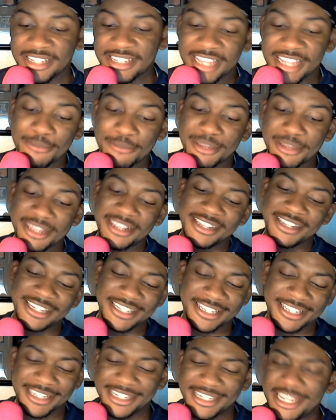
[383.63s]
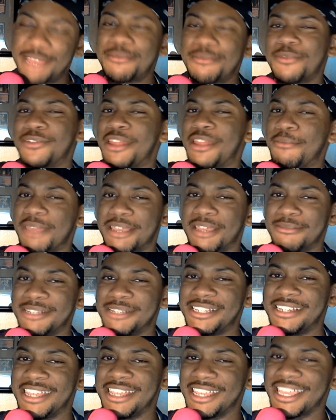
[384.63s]
Tell me when I make a
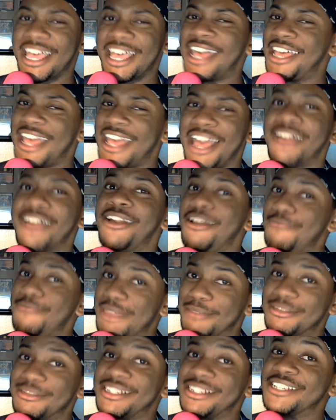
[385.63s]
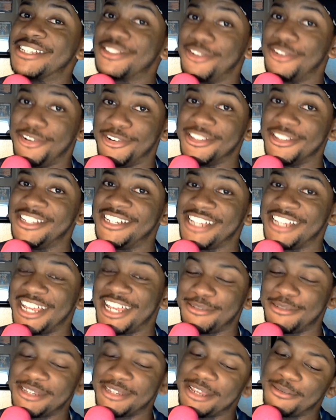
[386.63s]
mistake. I make mistakes all the
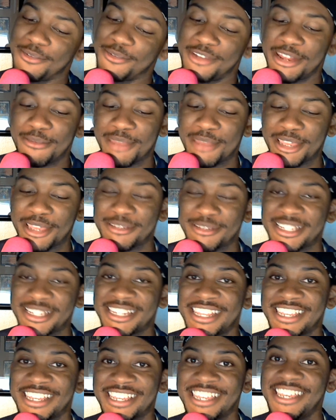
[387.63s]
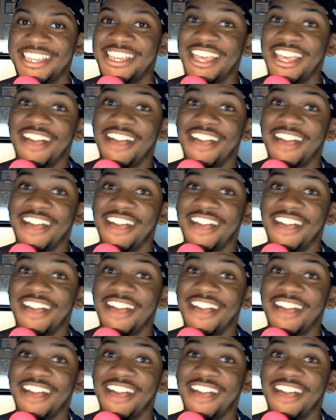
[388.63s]
time. Tell me when I make a mistake.